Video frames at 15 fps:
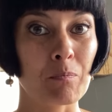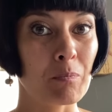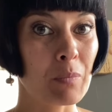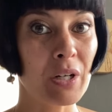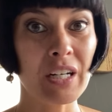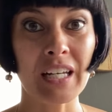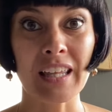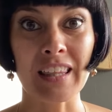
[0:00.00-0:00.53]

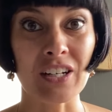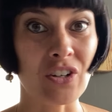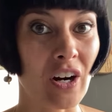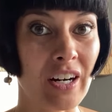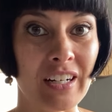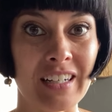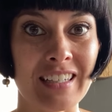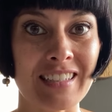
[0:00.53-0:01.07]
put it in the
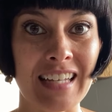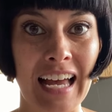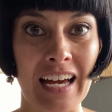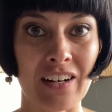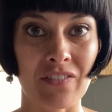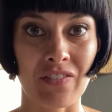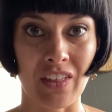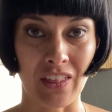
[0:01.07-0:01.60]
darkness
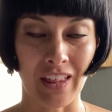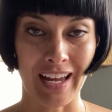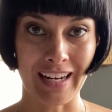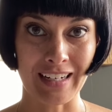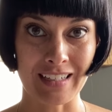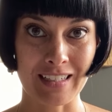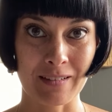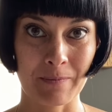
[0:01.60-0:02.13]
out of the
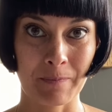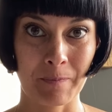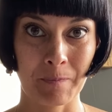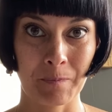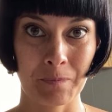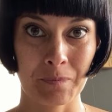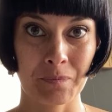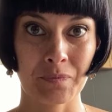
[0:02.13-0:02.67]
light.
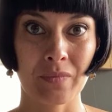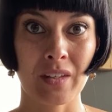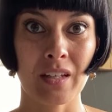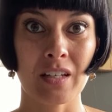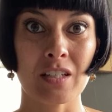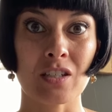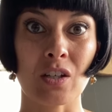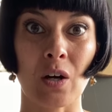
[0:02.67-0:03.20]

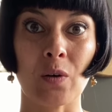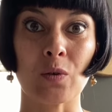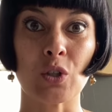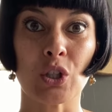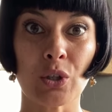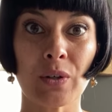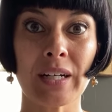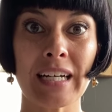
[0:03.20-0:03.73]
So
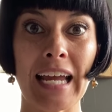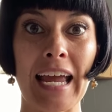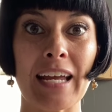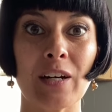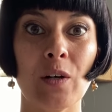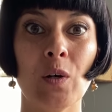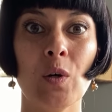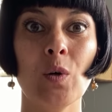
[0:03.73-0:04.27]
during a
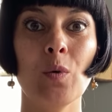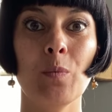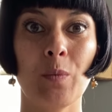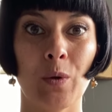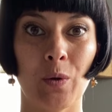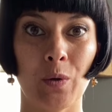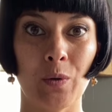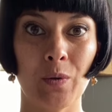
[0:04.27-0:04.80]
new
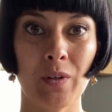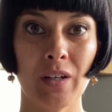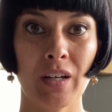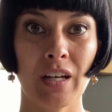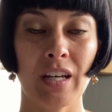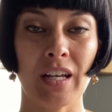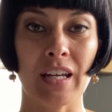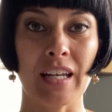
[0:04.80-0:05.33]
moon,
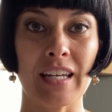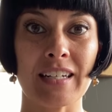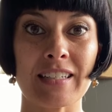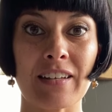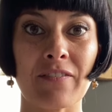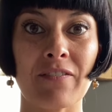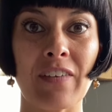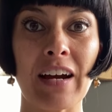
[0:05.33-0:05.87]
it is
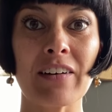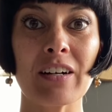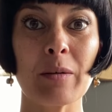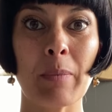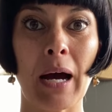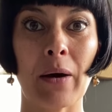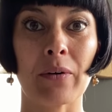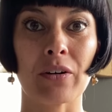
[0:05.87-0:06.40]
a very
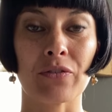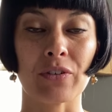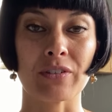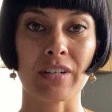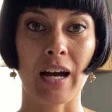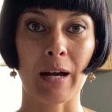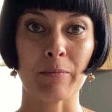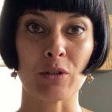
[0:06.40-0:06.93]
powerful
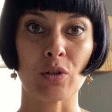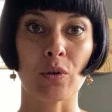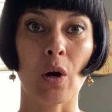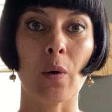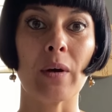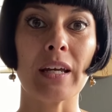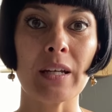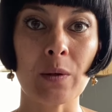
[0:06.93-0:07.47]
time to
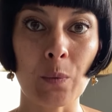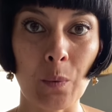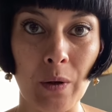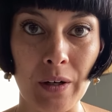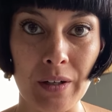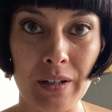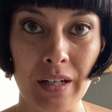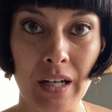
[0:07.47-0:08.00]
go
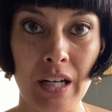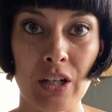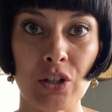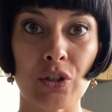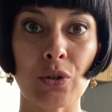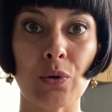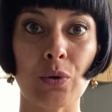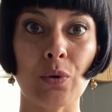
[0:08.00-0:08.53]
inward,
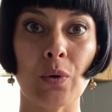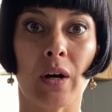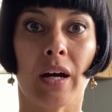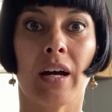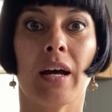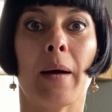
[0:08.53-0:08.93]
to